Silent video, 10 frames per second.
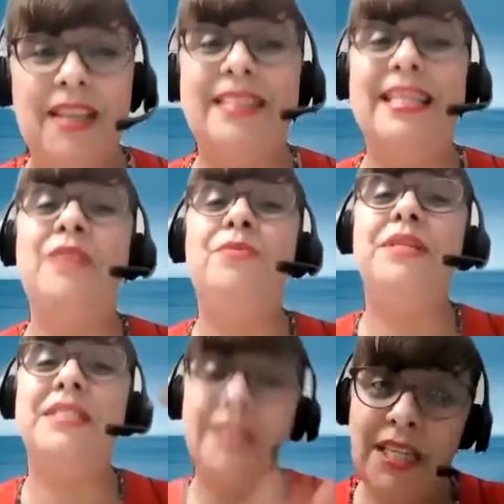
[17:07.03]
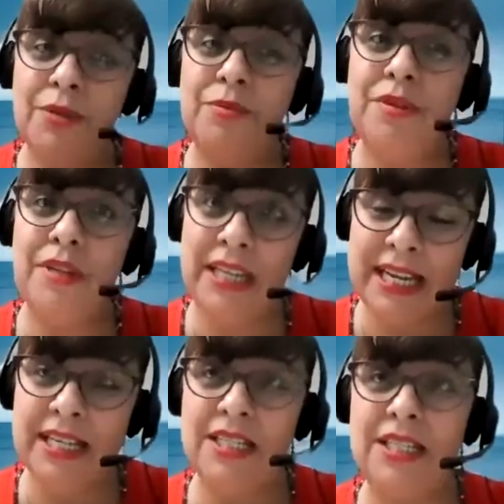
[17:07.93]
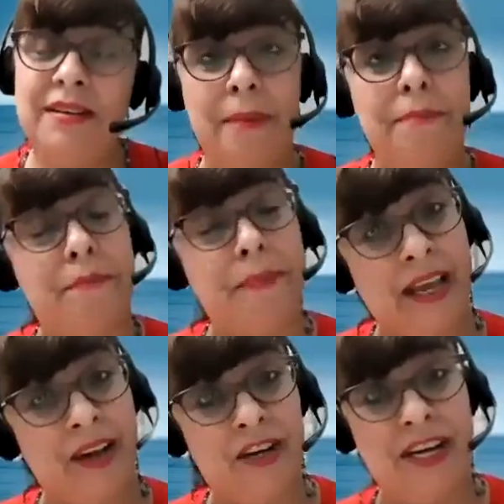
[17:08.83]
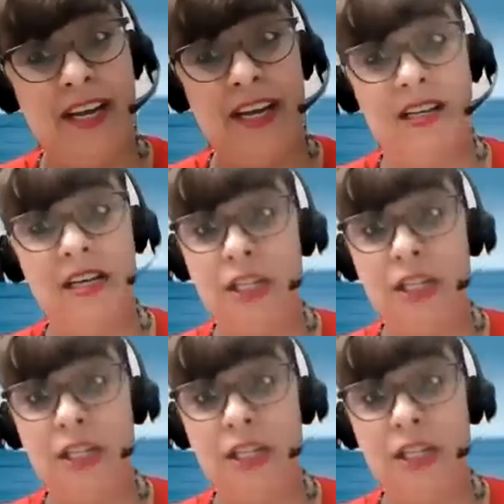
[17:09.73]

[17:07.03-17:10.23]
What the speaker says: Then we still need to get better at it.